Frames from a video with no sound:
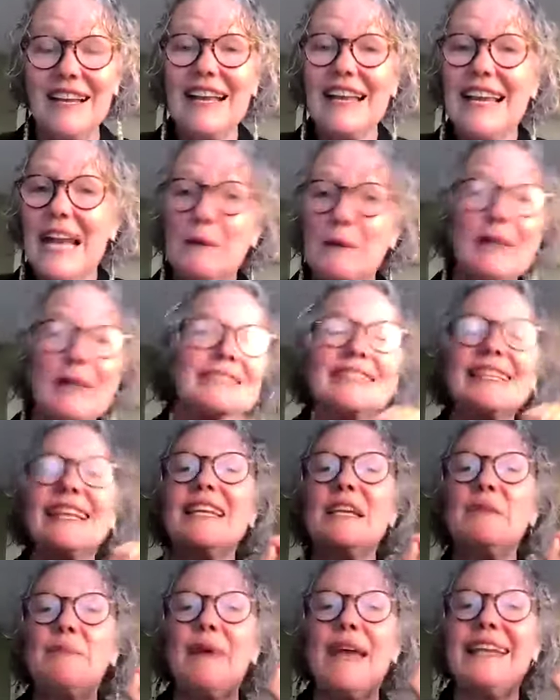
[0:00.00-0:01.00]
And I wasn't
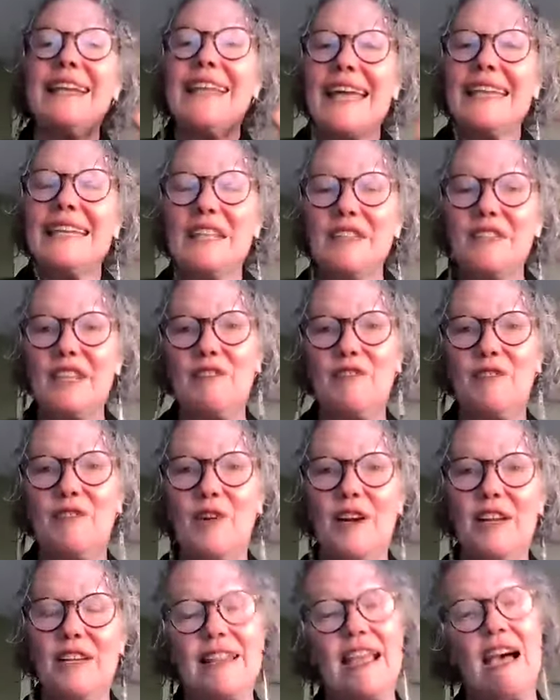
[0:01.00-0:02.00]
getting paid anything
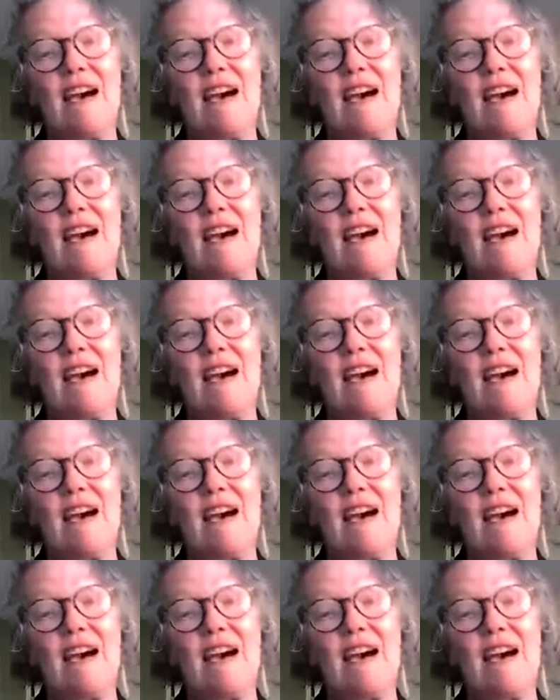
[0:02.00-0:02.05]
for it.